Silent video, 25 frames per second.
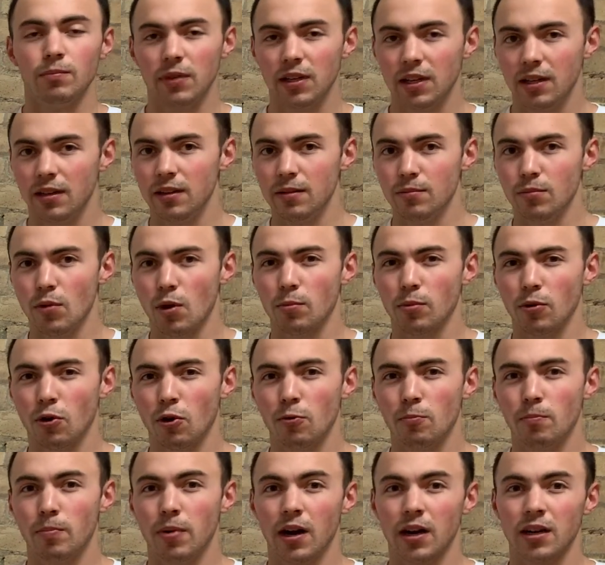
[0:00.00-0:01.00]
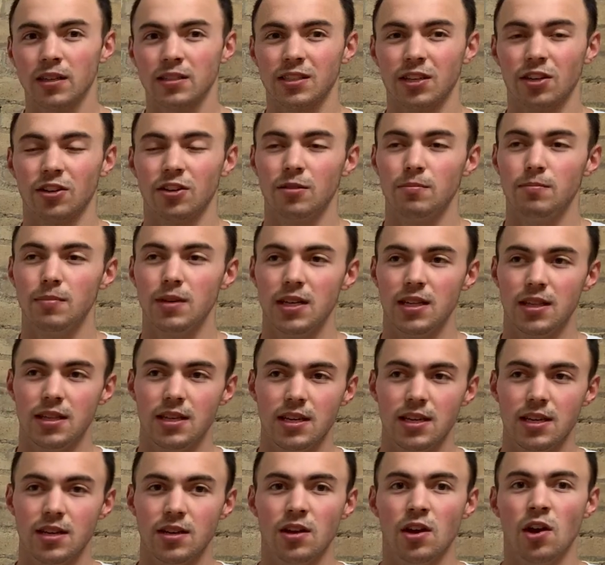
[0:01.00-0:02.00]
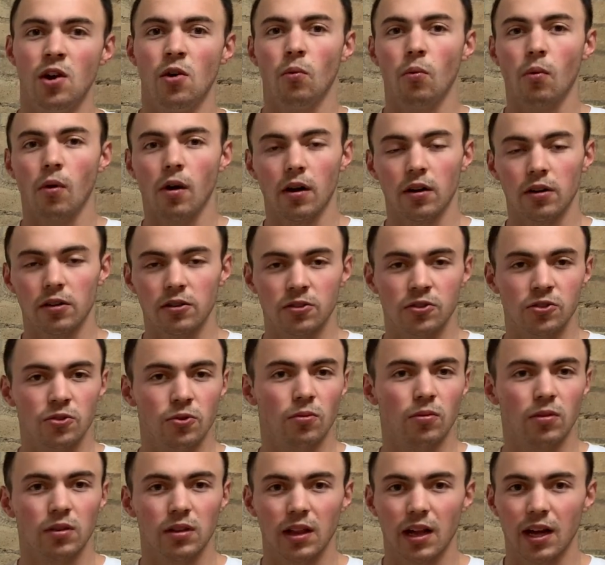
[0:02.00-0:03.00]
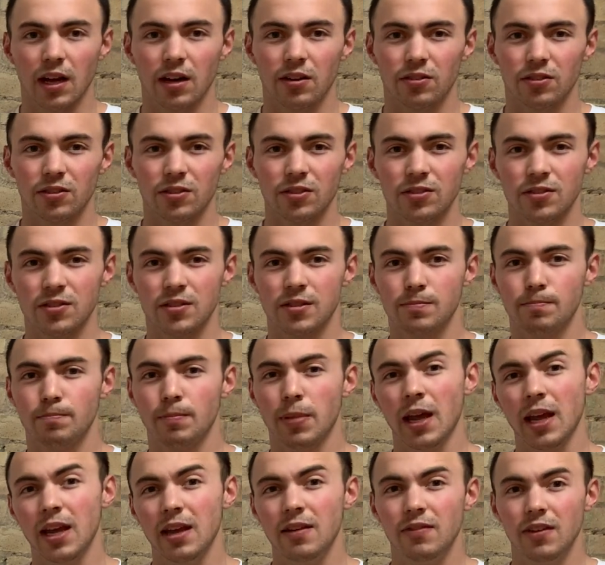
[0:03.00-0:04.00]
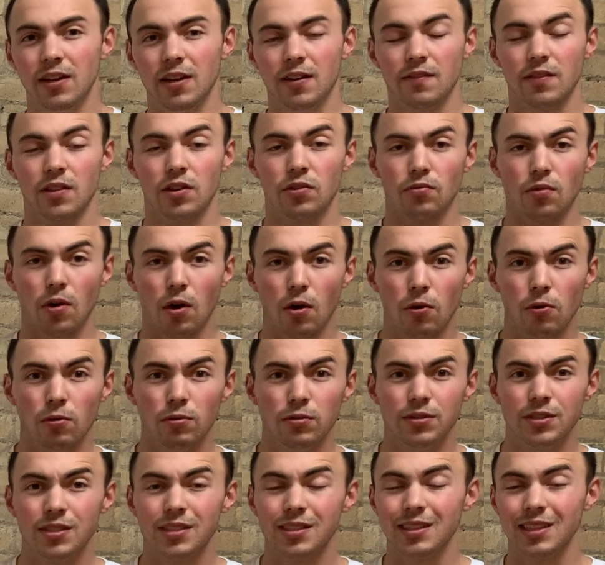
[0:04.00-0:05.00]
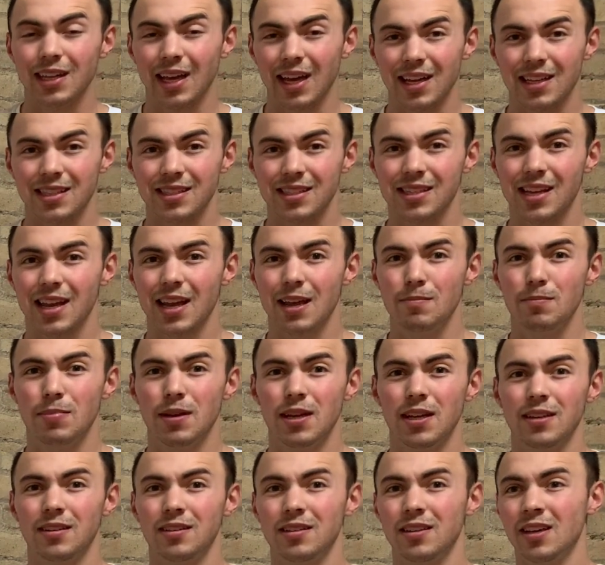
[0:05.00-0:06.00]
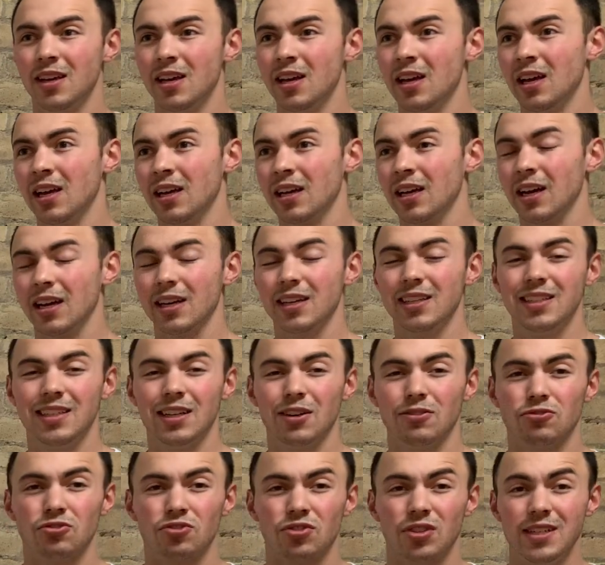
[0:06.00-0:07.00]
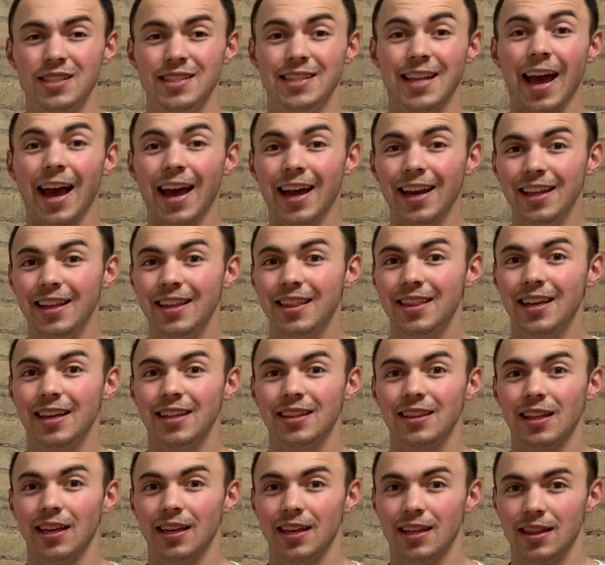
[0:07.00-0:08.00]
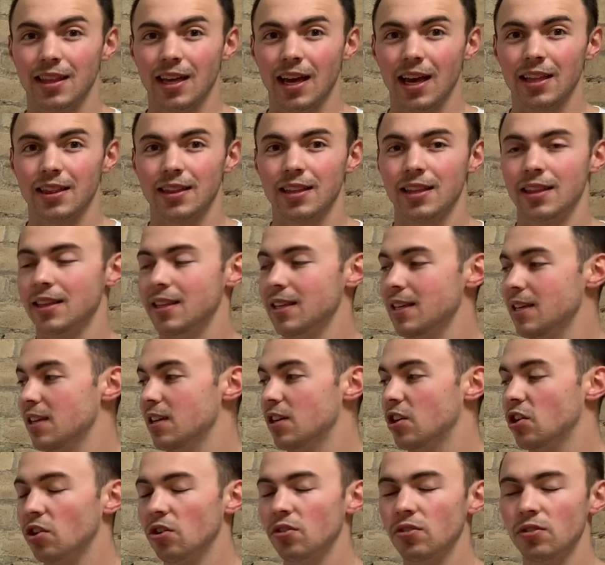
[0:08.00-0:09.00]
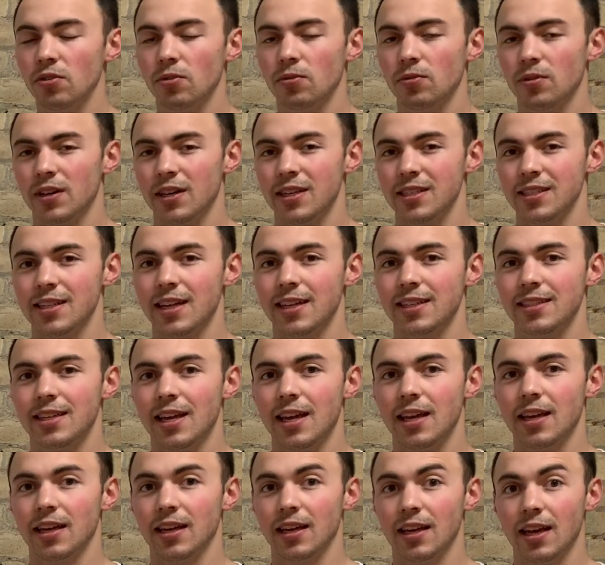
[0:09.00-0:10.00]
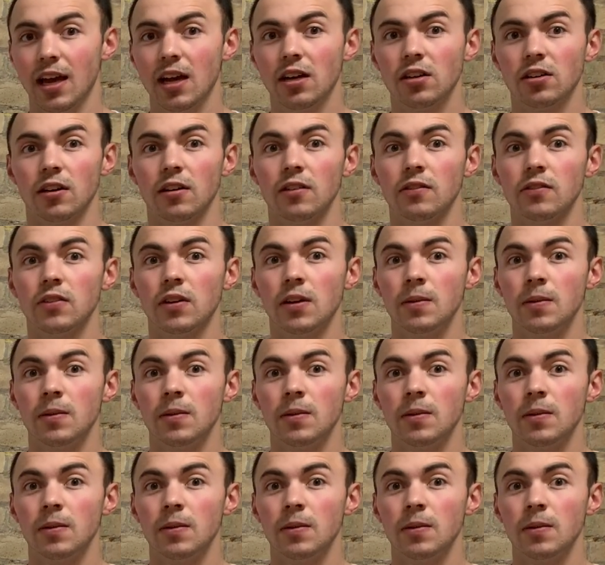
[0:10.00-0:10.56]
In mobile home parks, it could be the water, sewer laterals, paving of the roads, landscaping, cutting down trees, anything like that that the current owner has not taken care of.